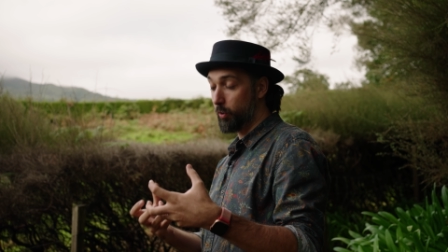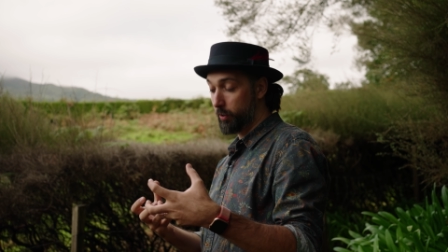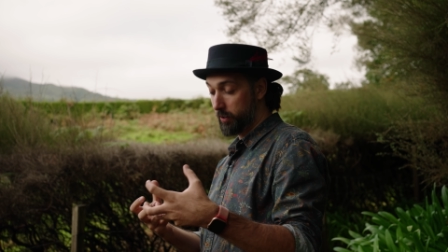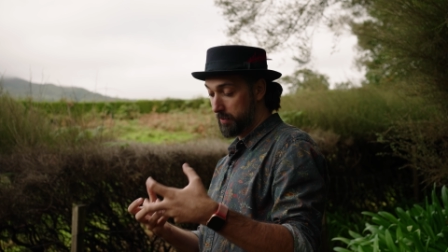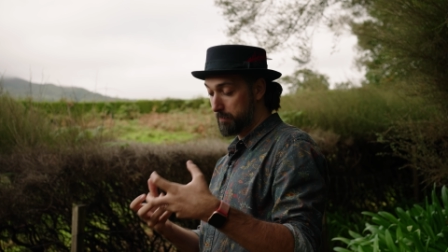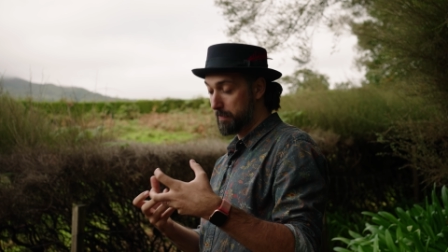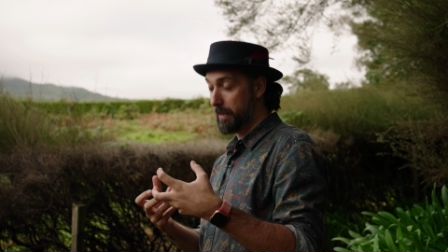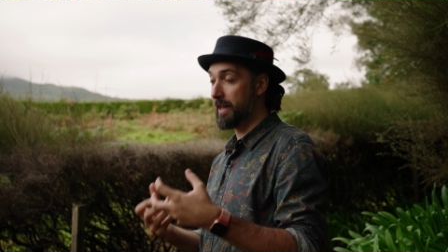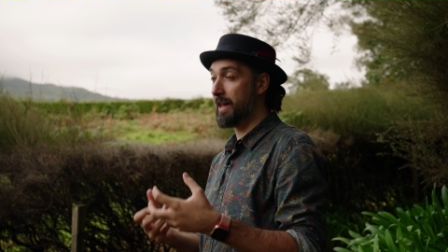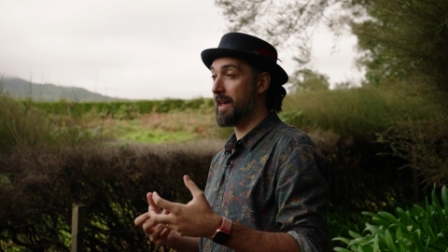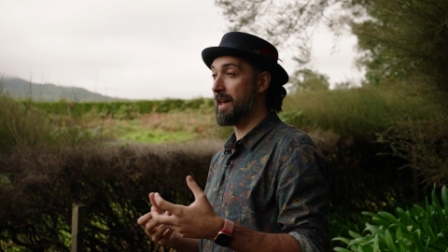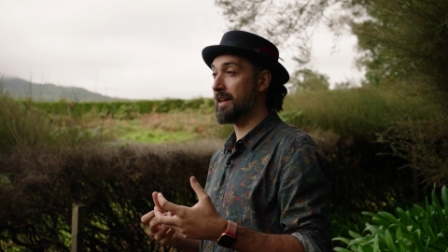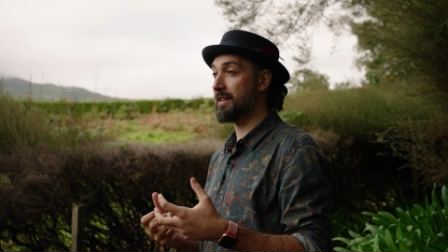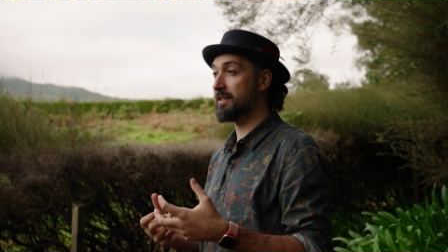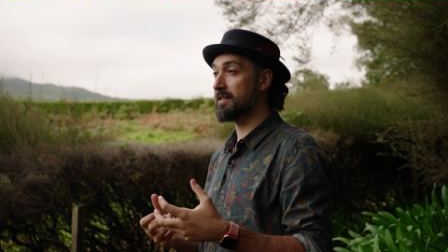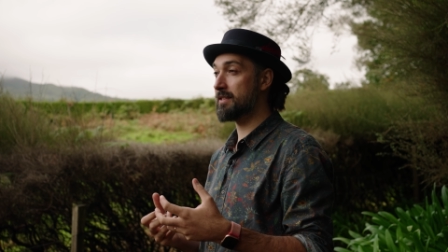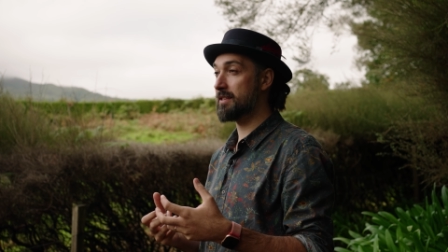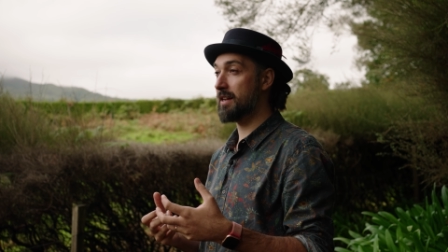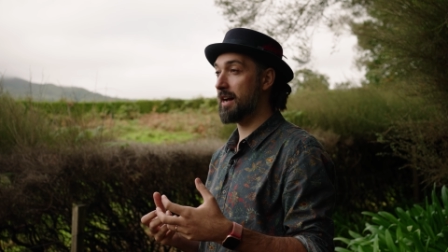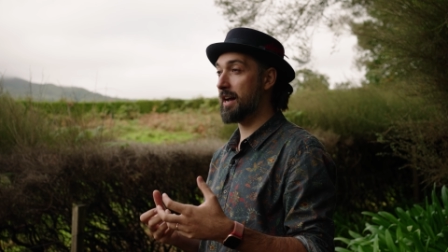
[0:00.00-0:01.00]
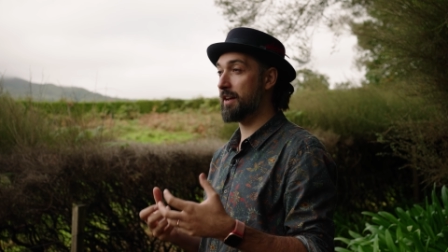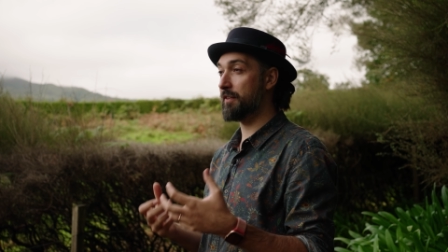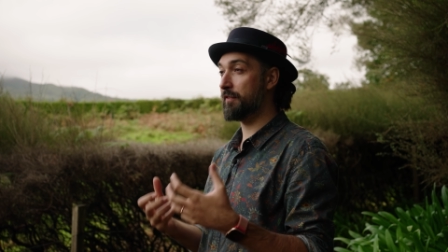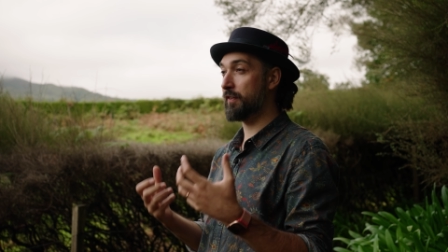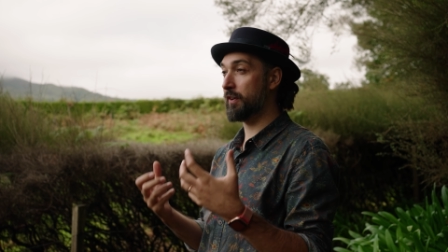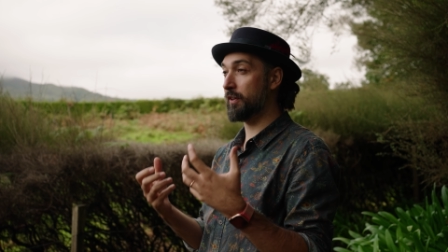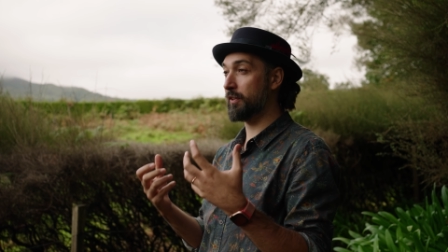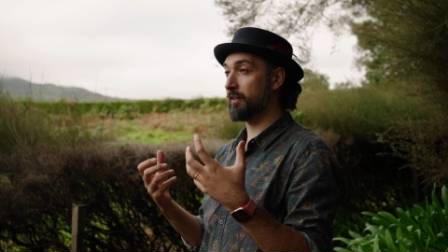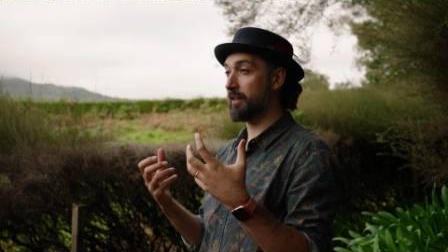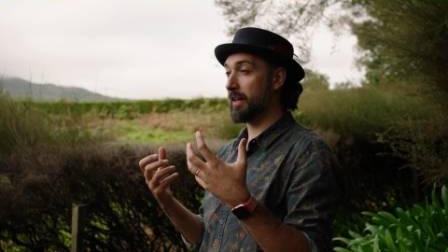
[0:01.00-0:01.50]
IV in my hands, I
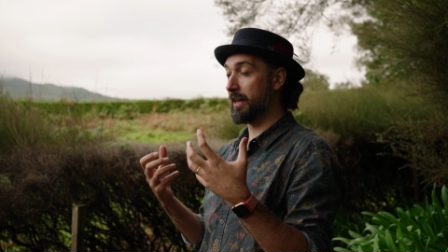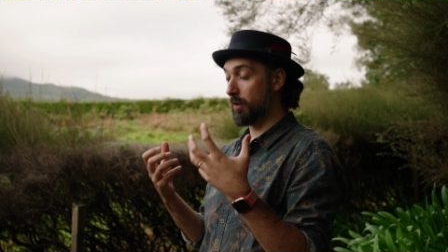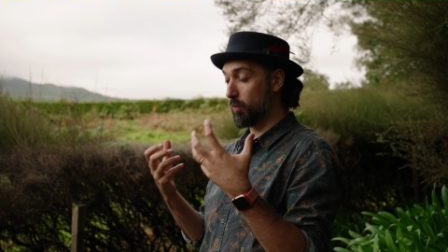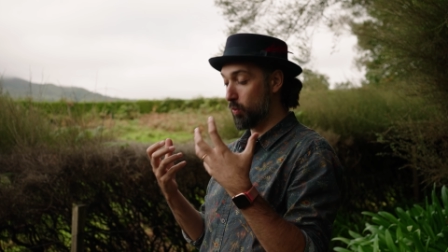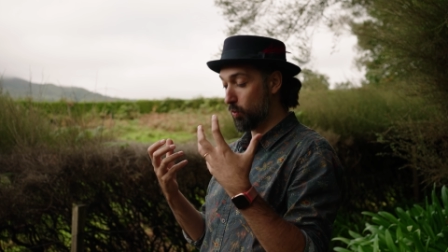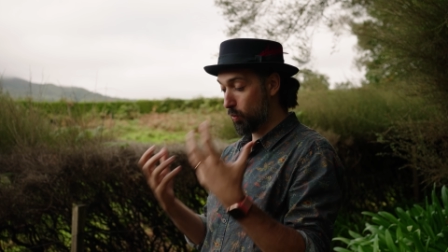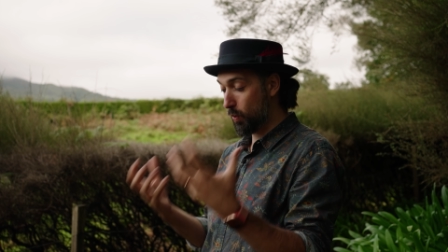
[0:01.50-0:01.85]
felt like,